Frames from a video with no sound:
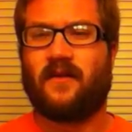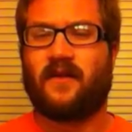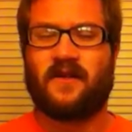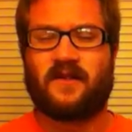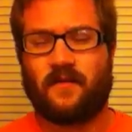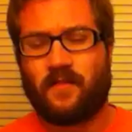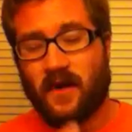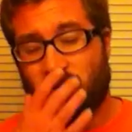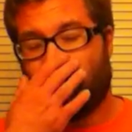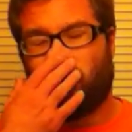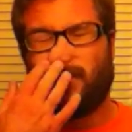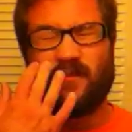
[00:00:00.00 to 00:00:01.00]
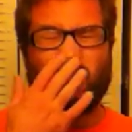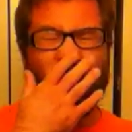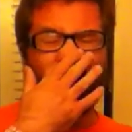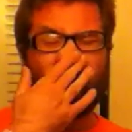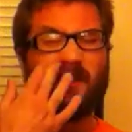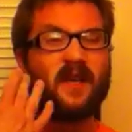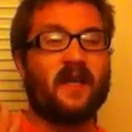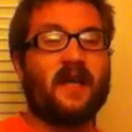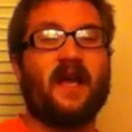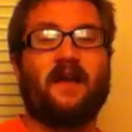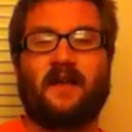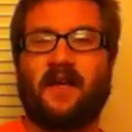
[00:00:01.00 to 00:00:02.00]
because it's basically he
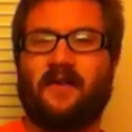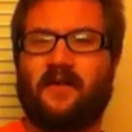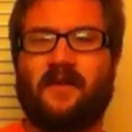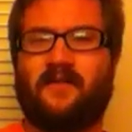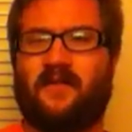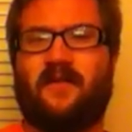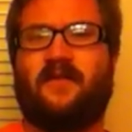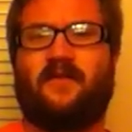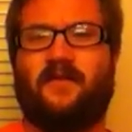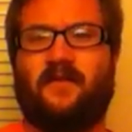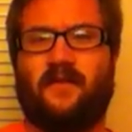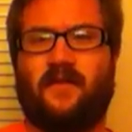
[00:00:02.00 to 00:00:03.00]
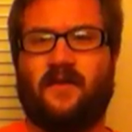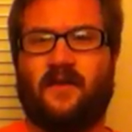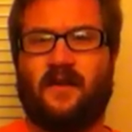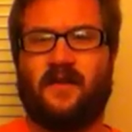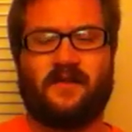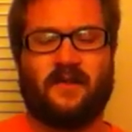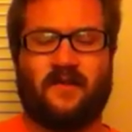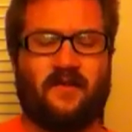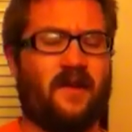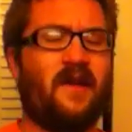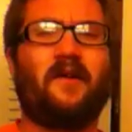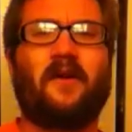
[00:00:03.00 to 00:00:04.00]
can't kill anything. It's
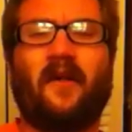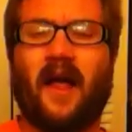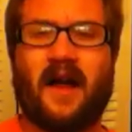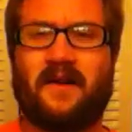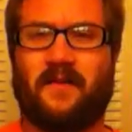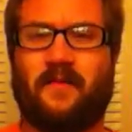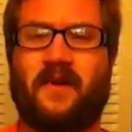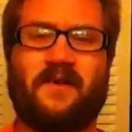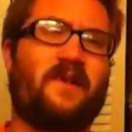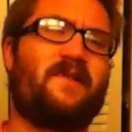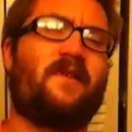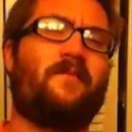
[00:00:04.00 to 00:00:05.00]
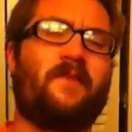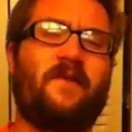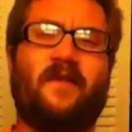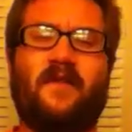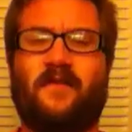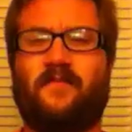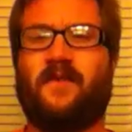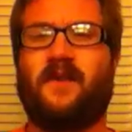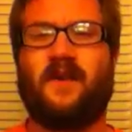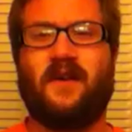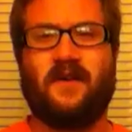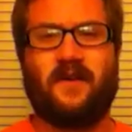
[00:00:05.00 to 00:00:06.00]
intergalactic because that's up to them.
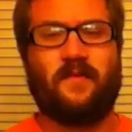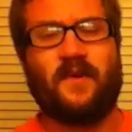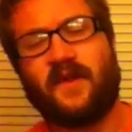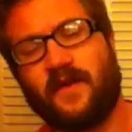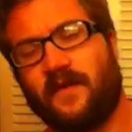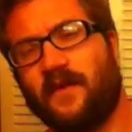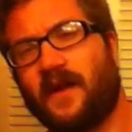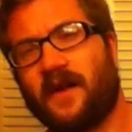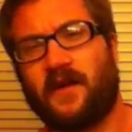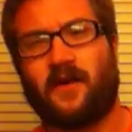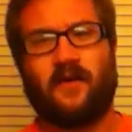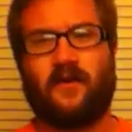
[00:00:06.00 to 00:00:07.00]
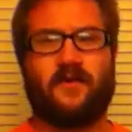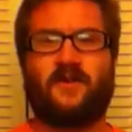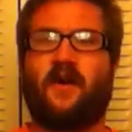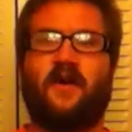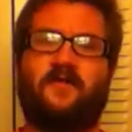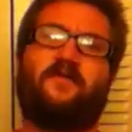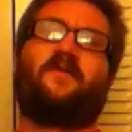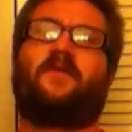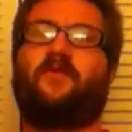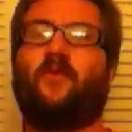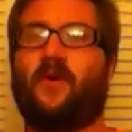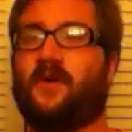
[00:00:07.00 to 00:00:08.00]
But if they do that, you're in charge of their
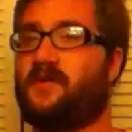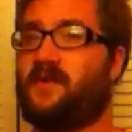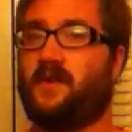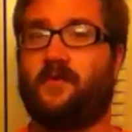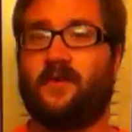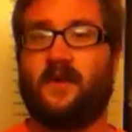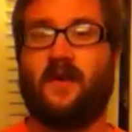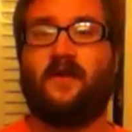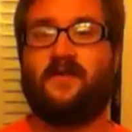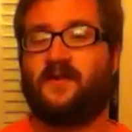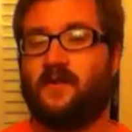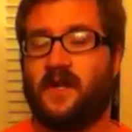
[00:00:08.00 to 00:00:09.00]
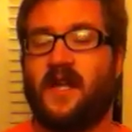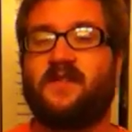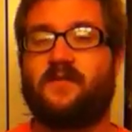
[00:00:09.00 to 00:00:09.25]
court. It's like, what the hell? So